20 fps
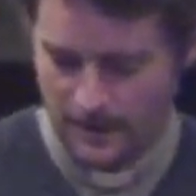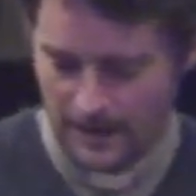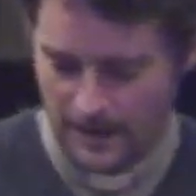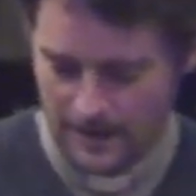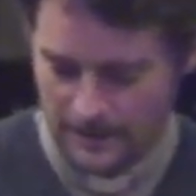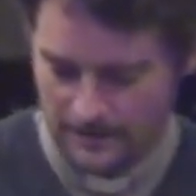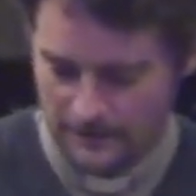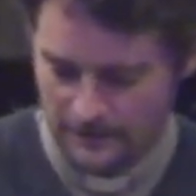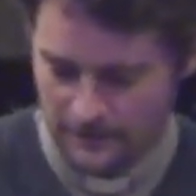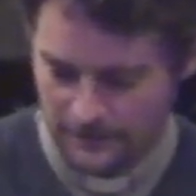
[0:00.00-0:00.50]

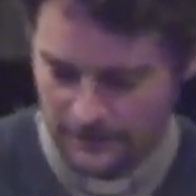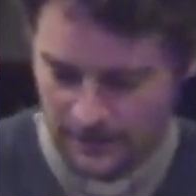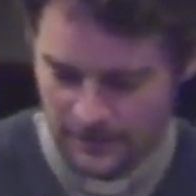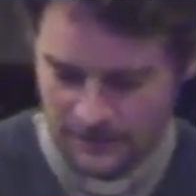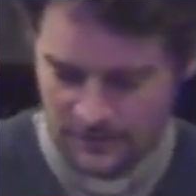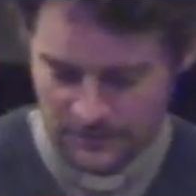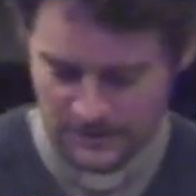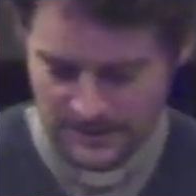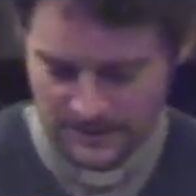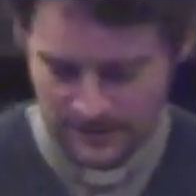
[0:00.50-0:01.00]
And if you
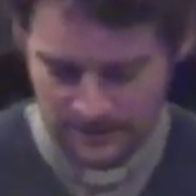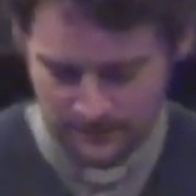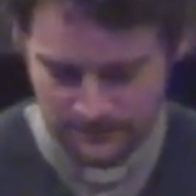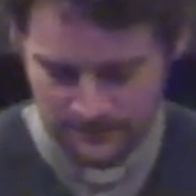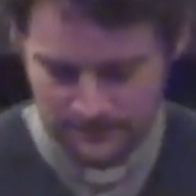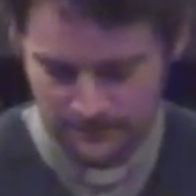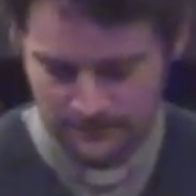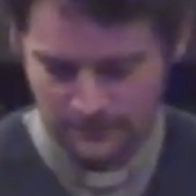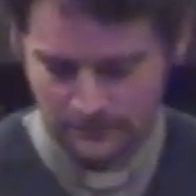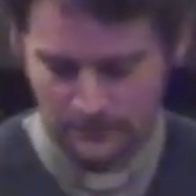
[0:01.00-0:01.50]
find
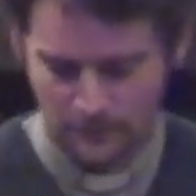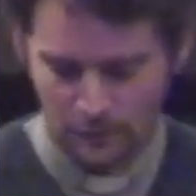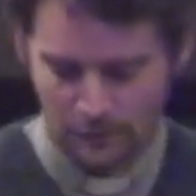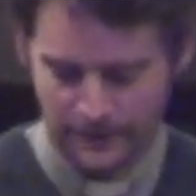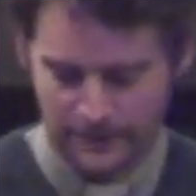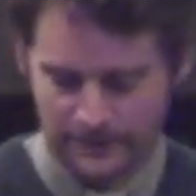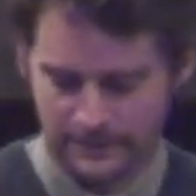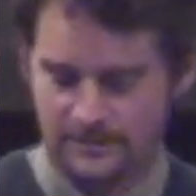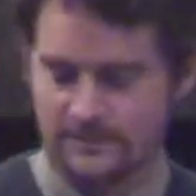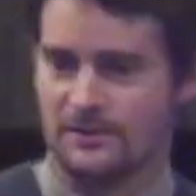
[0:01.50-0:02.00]
yourself
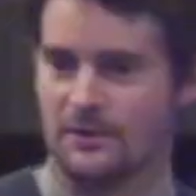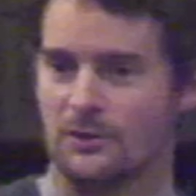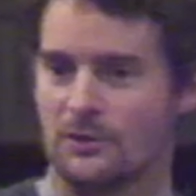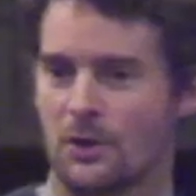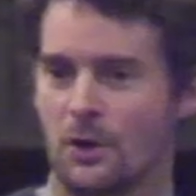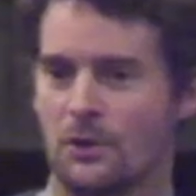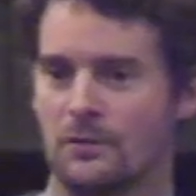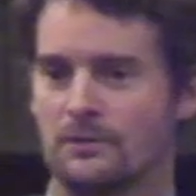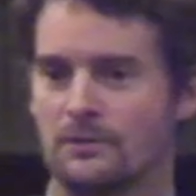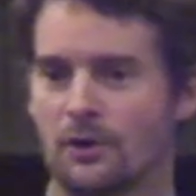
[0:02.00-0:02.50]
longing to
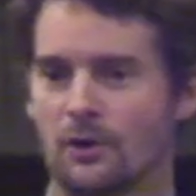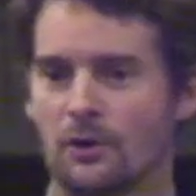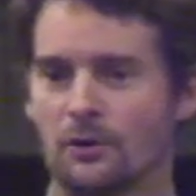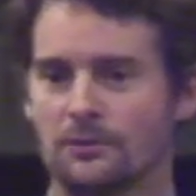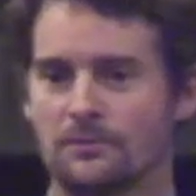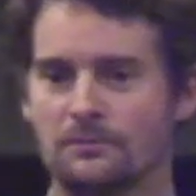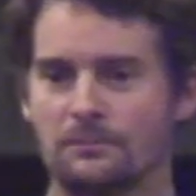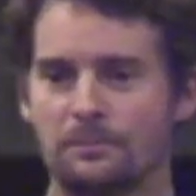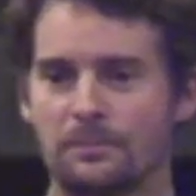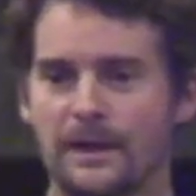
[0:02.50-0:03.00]
know
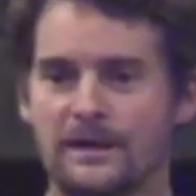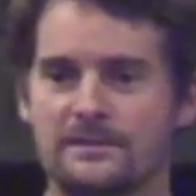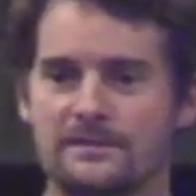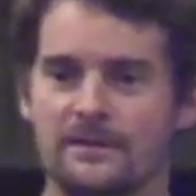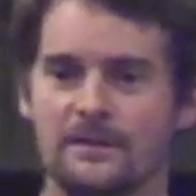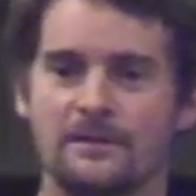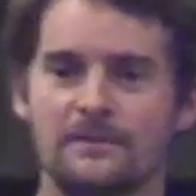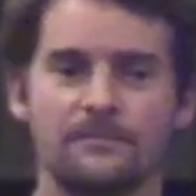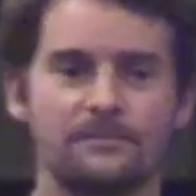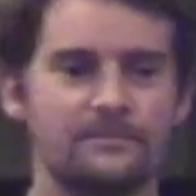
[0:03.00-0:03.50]
God
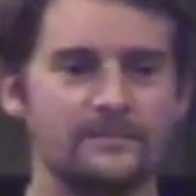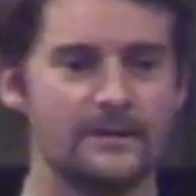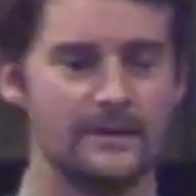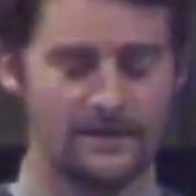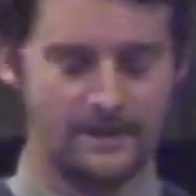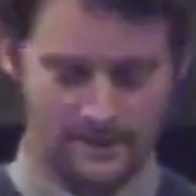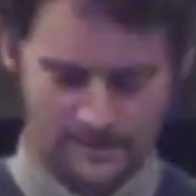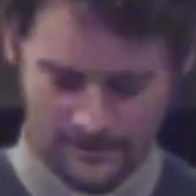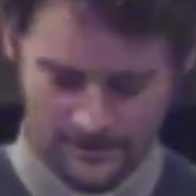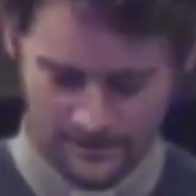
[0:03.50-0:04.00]
better
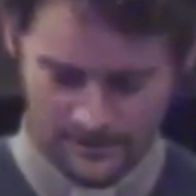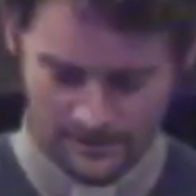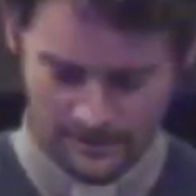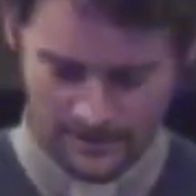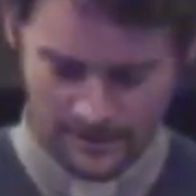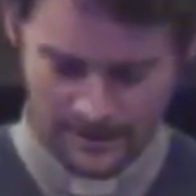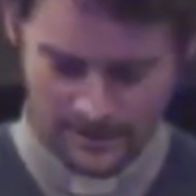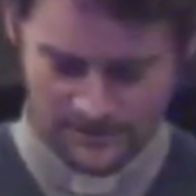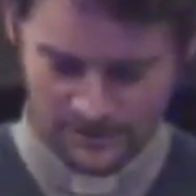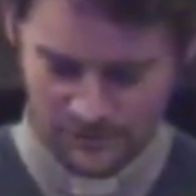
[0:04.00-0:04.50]

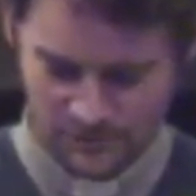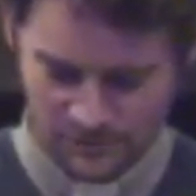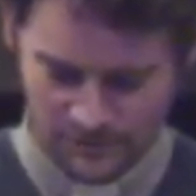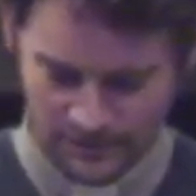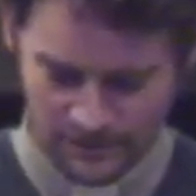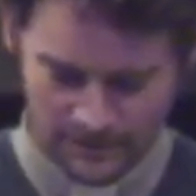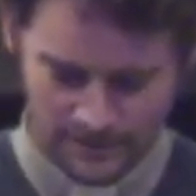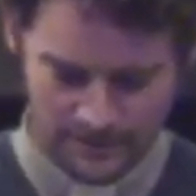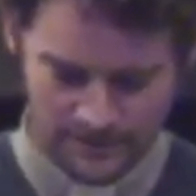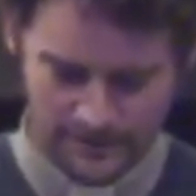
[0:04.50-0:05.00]
and
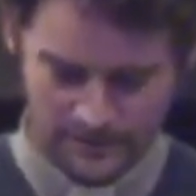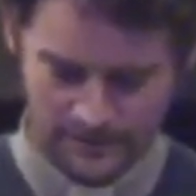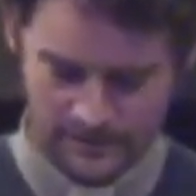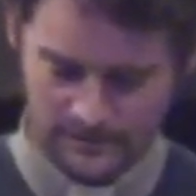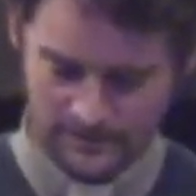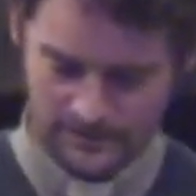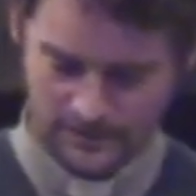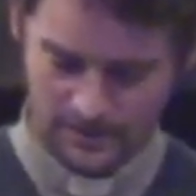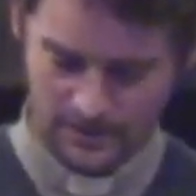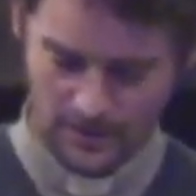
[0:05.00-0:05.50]

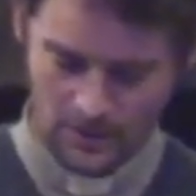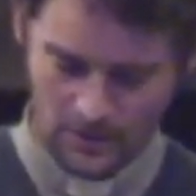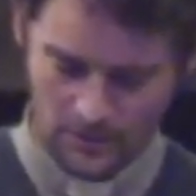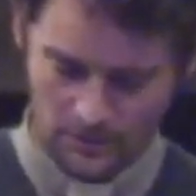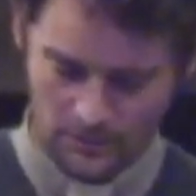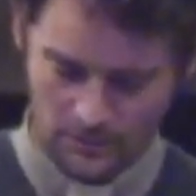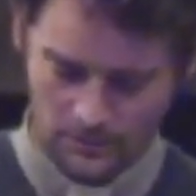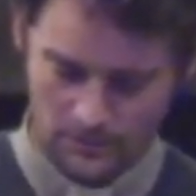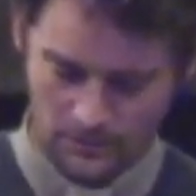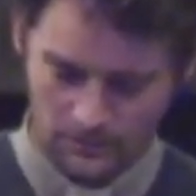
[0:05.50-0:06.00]
struggling to
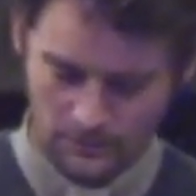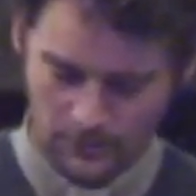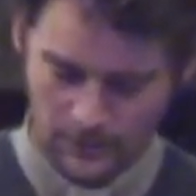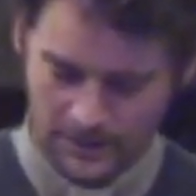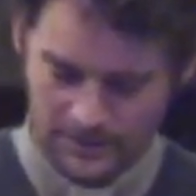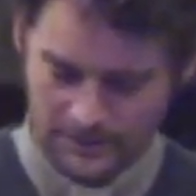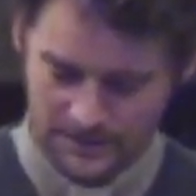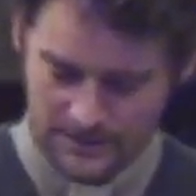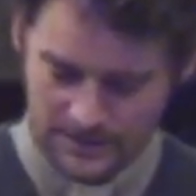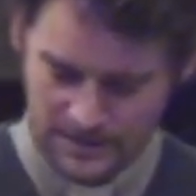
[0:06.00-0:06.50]
know
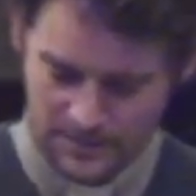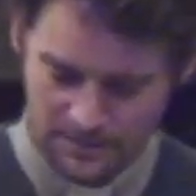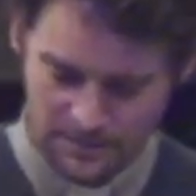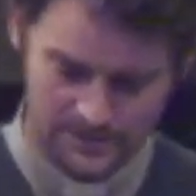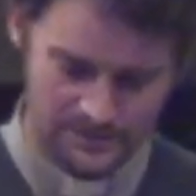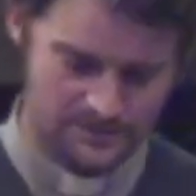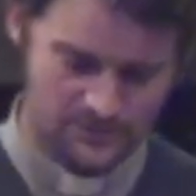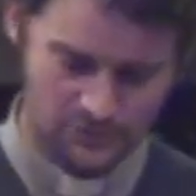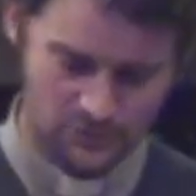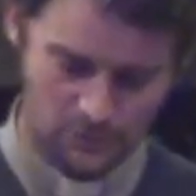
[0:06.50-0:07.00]
where the
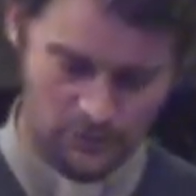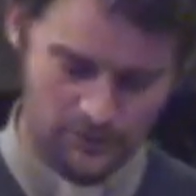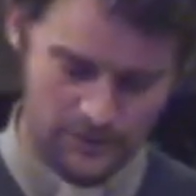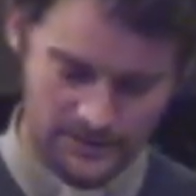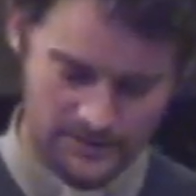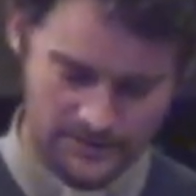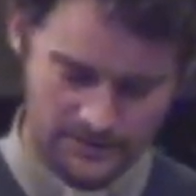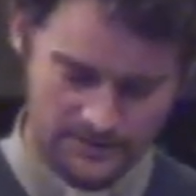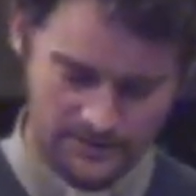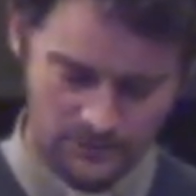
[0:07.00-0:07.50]
deepest joy
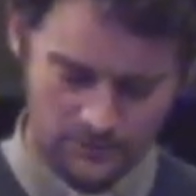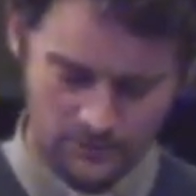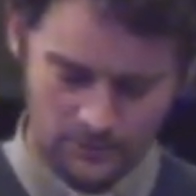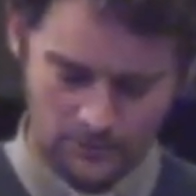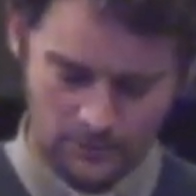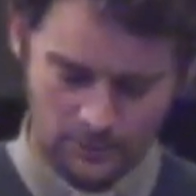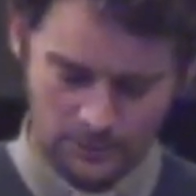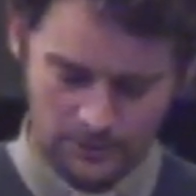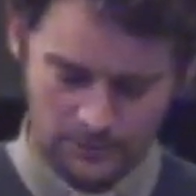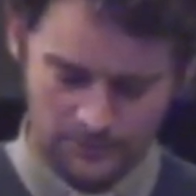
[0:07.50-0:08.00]
is in all
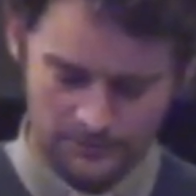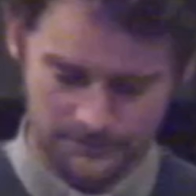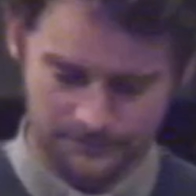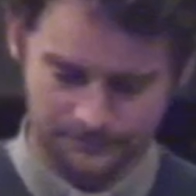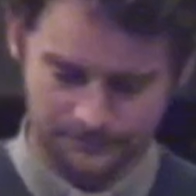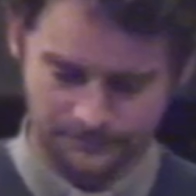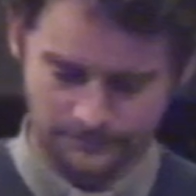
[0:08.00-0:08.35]
the world,